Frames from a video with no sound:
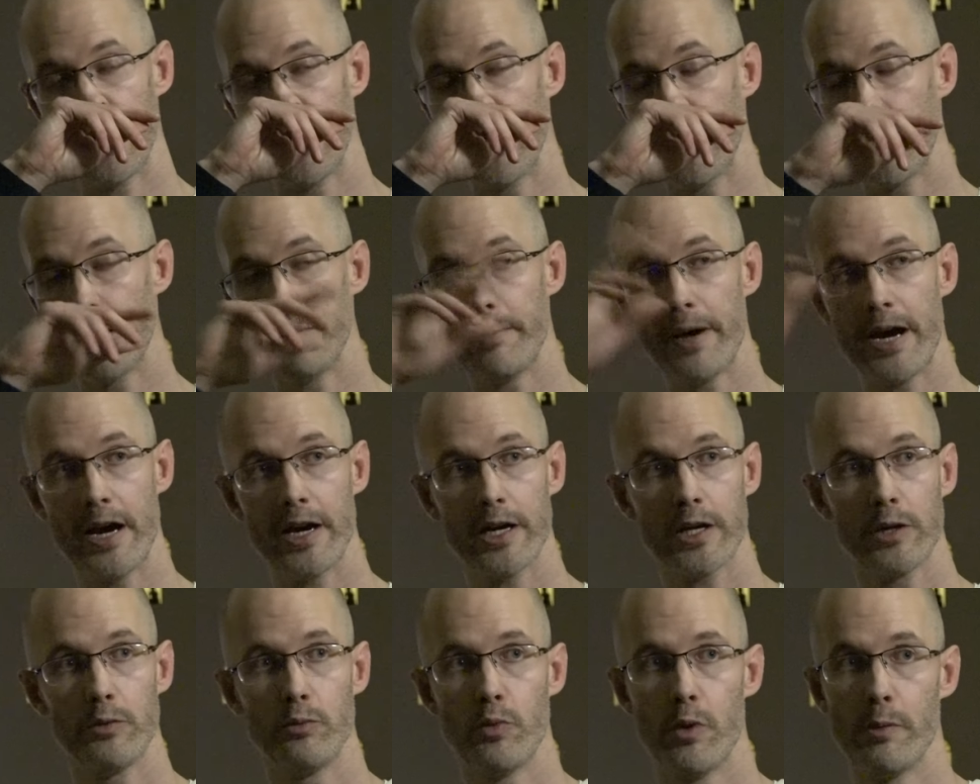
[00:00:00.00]
an
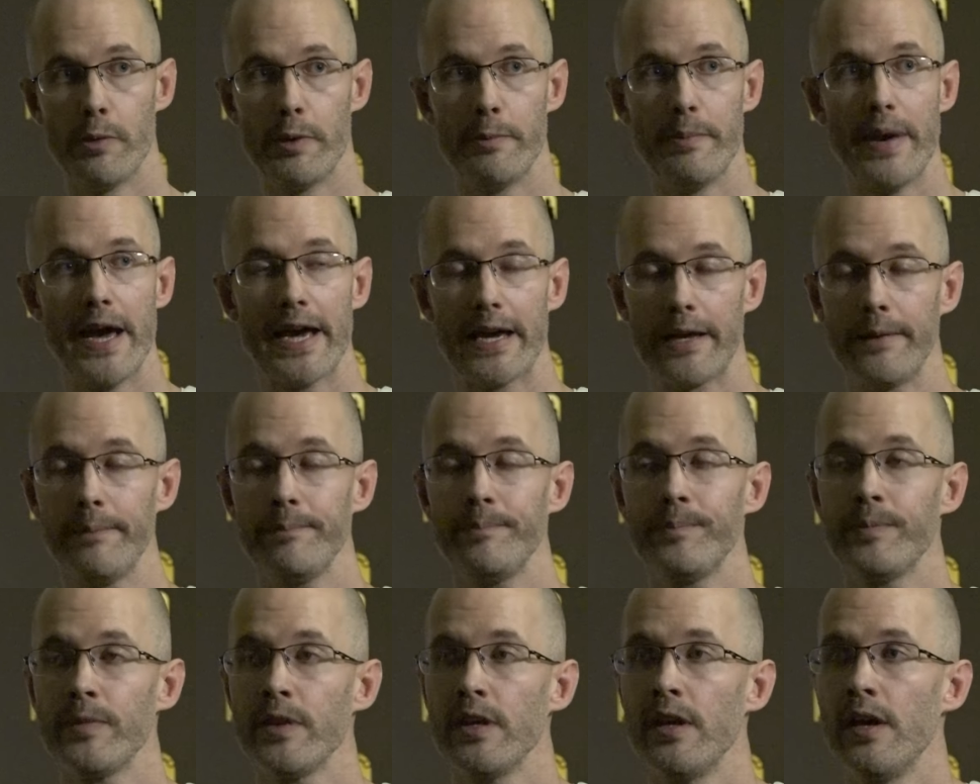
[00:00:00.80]
American woman, Megan.
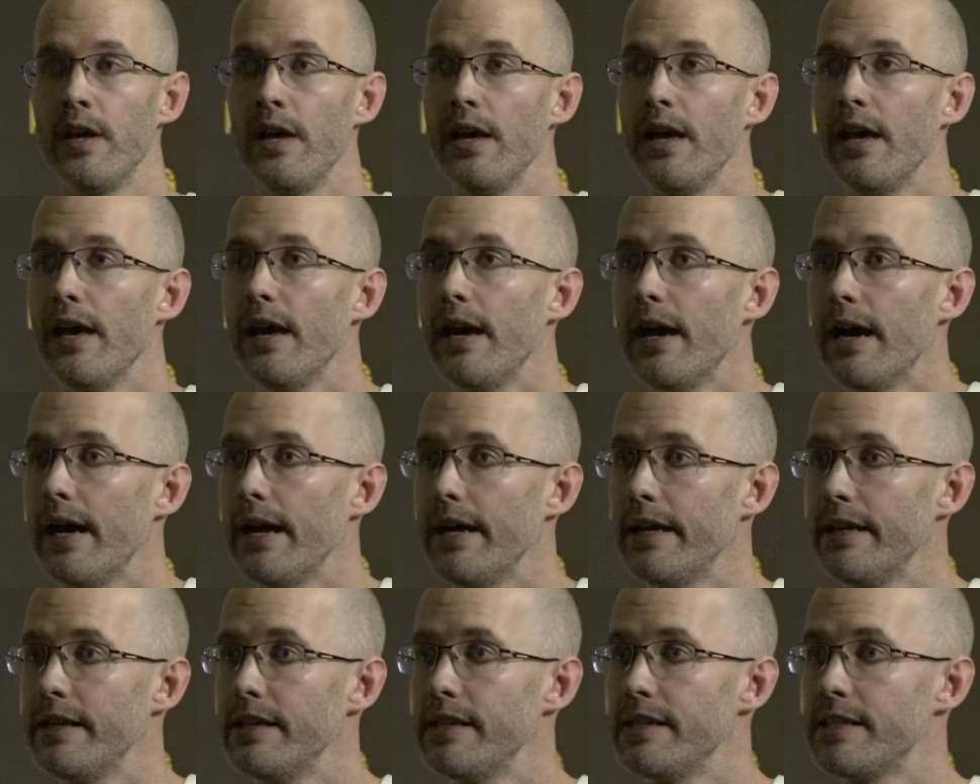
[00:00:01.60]

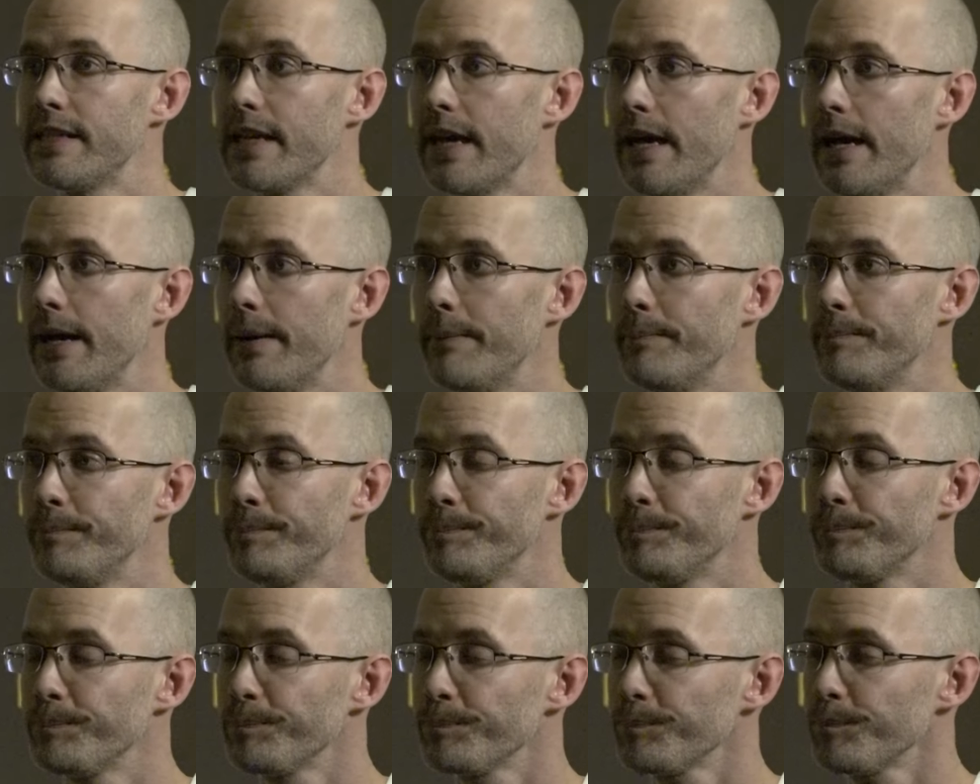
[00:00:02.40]
And um,